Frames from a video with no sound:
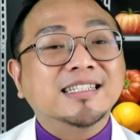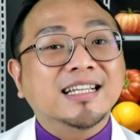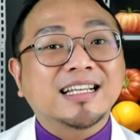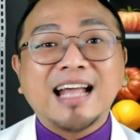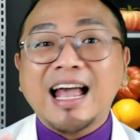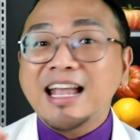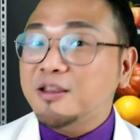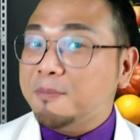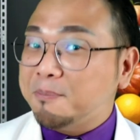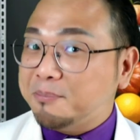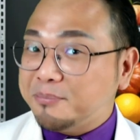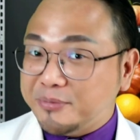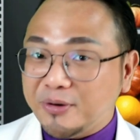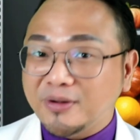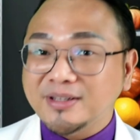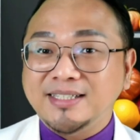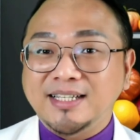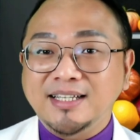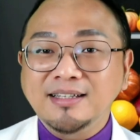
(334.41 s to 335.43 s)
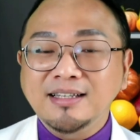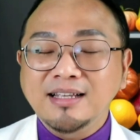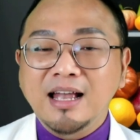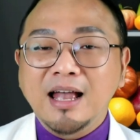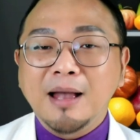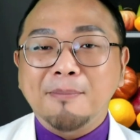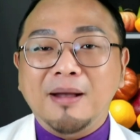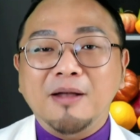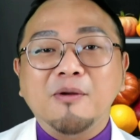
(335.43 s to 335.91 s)
It's a kind of protein,
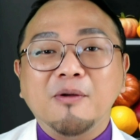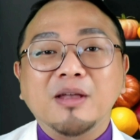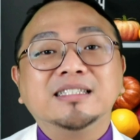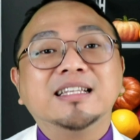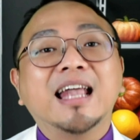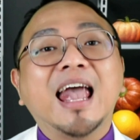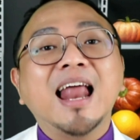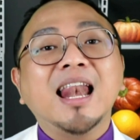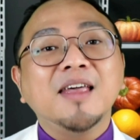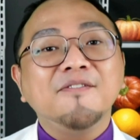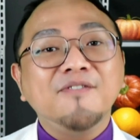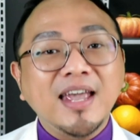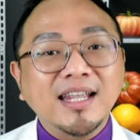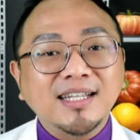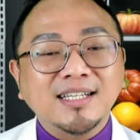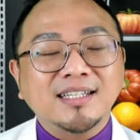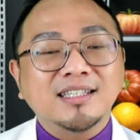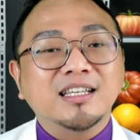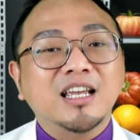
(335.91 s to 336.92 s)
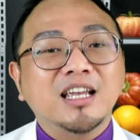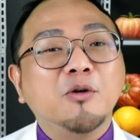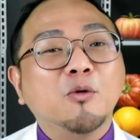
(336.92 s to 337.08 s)
but when it's elevated,